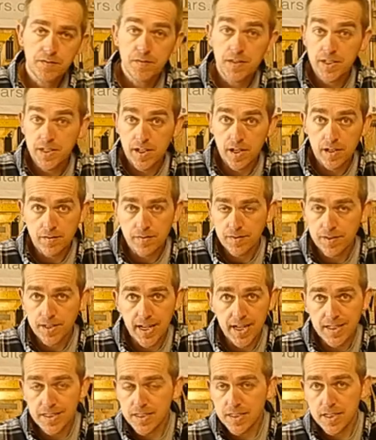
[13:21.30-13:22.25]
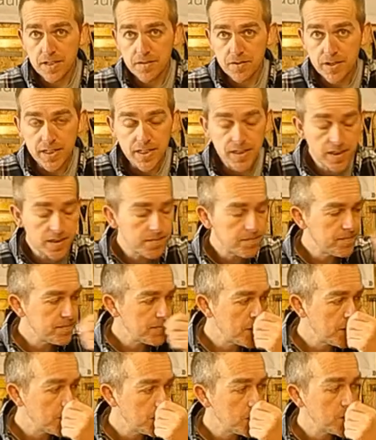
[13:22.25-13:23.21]
video for that series
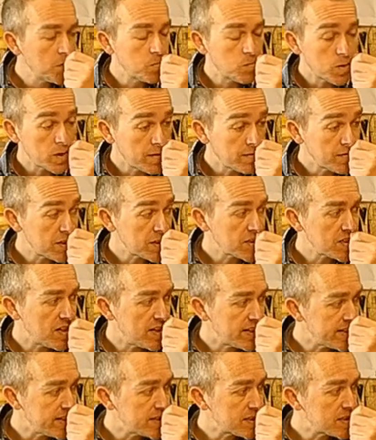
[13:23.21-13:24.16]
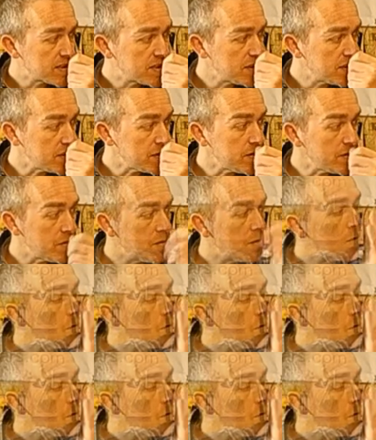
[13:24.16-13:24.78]
what I've decided to do.